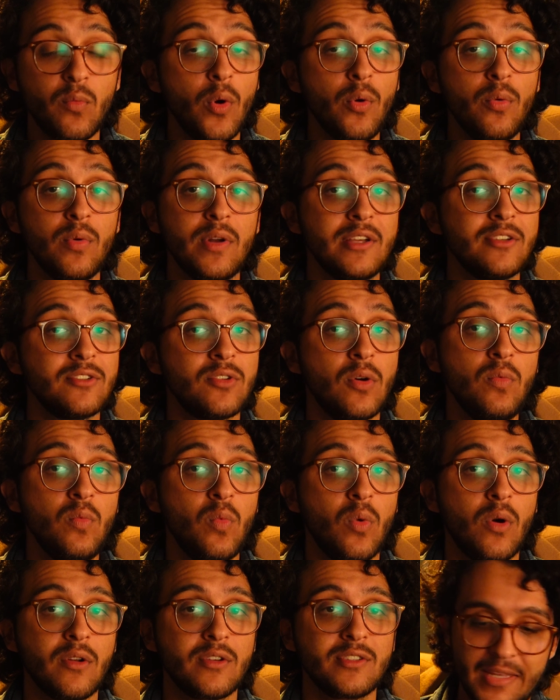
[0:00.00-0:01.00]
wrote his own
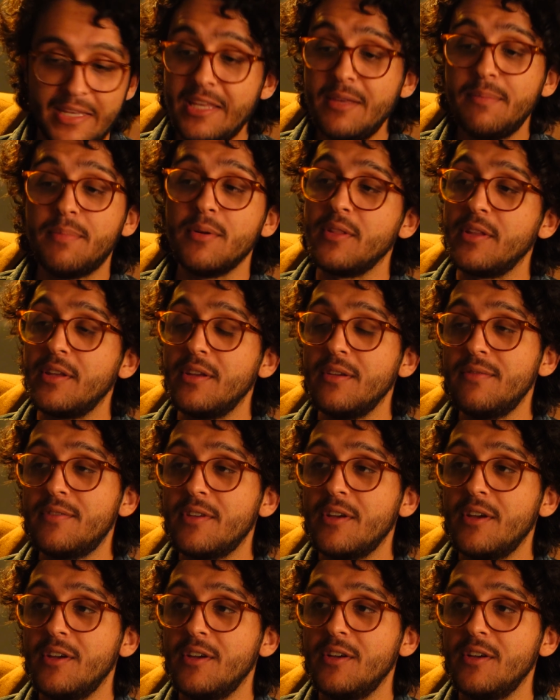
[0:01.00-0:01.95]
works. He believed